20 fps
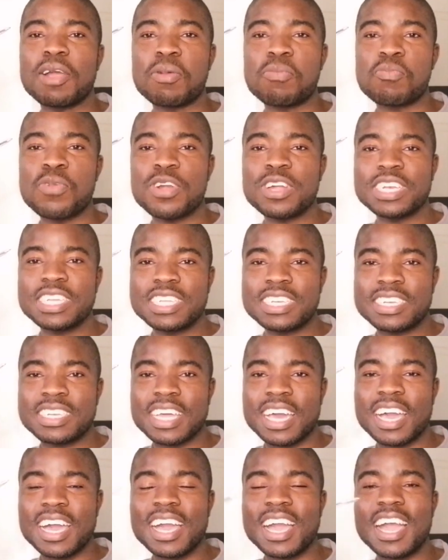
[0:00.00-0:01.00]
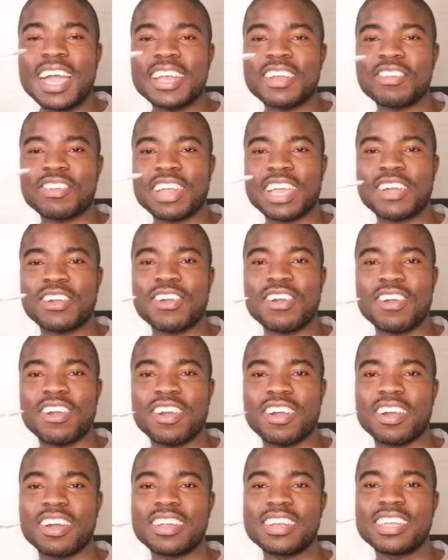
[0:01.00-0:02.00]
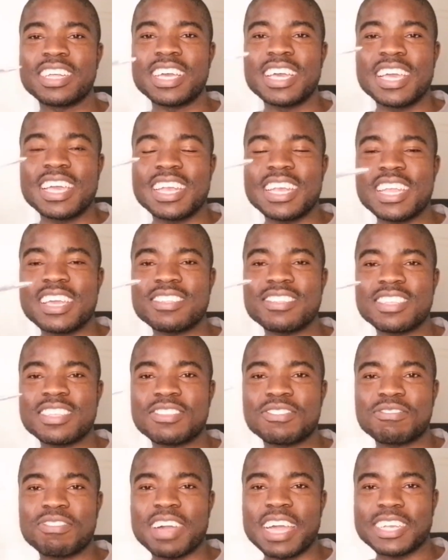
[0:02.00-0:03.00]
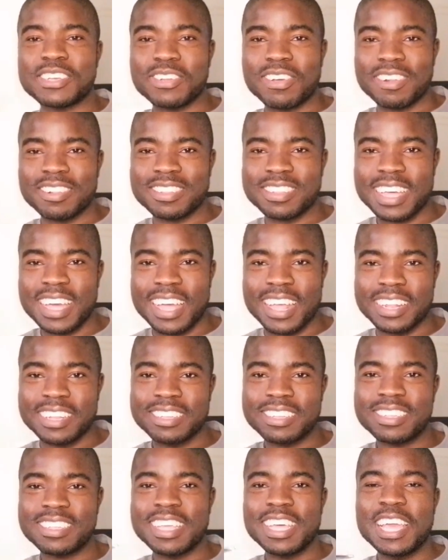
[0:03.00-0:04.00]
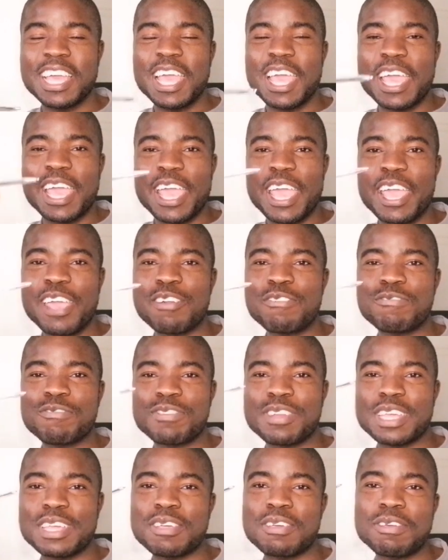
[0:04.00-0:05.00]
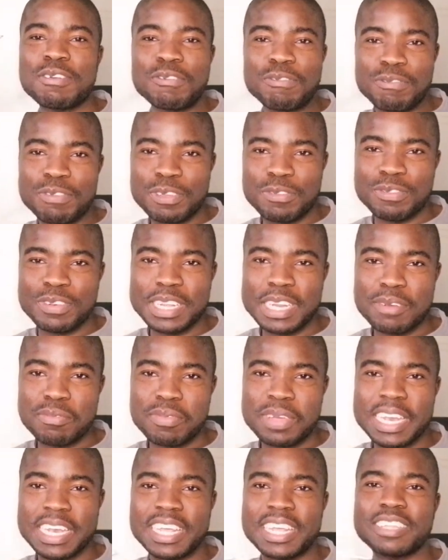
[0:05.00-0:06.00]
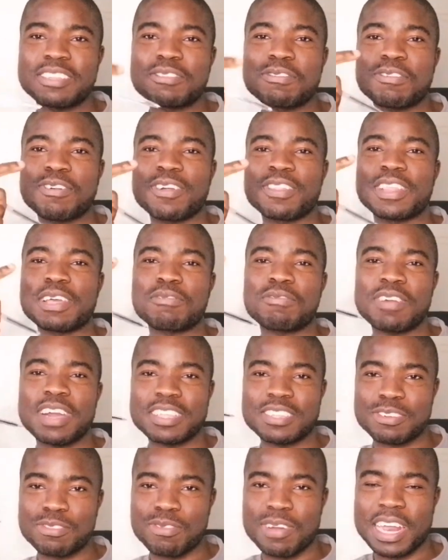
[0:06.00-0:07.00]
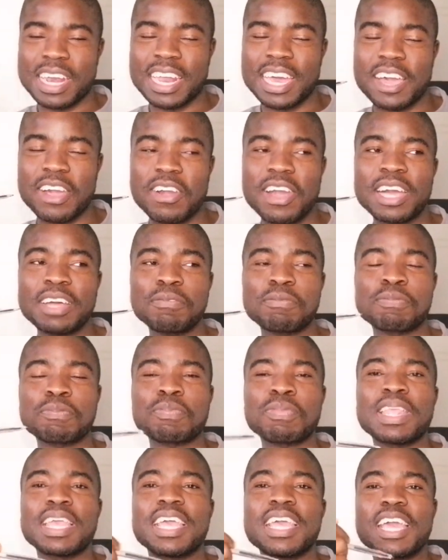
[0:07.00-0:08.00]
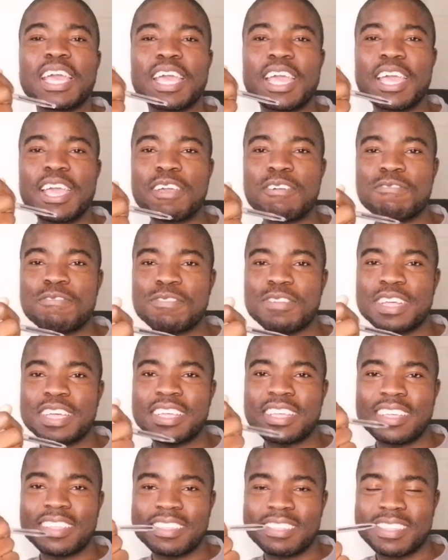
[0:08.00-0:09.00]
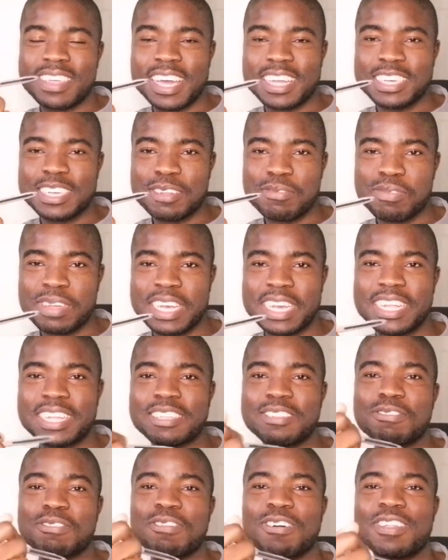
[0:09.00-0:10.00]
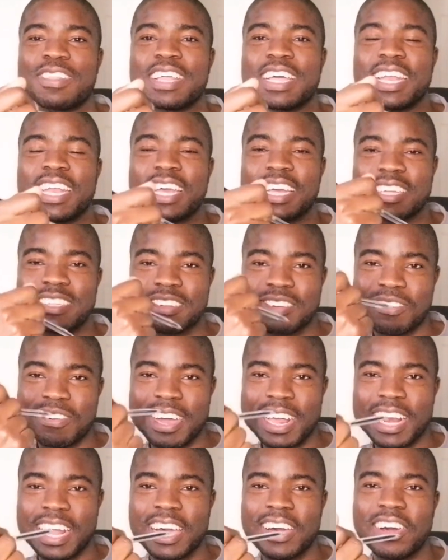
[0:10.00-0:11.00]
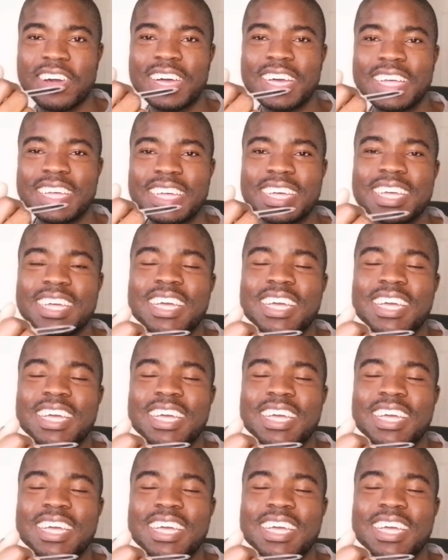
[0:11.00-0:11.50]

monitor and record disease vital signs every 15 minutes for the first 1 hour, every 30 minutes for the next 1 hour,